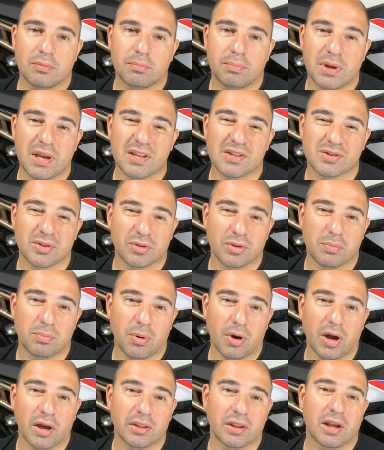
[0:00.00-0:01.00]
bits on the
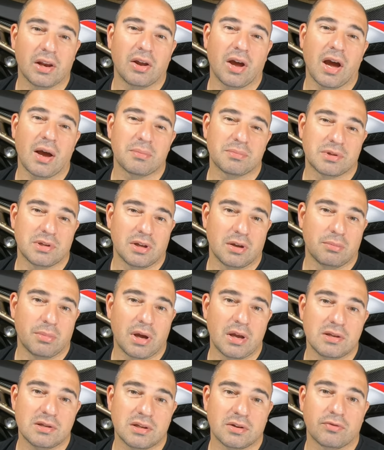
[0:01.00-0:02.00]
bike they look absolutely
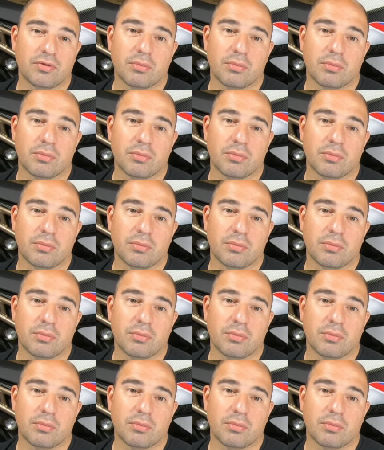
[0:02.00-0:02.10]
amazing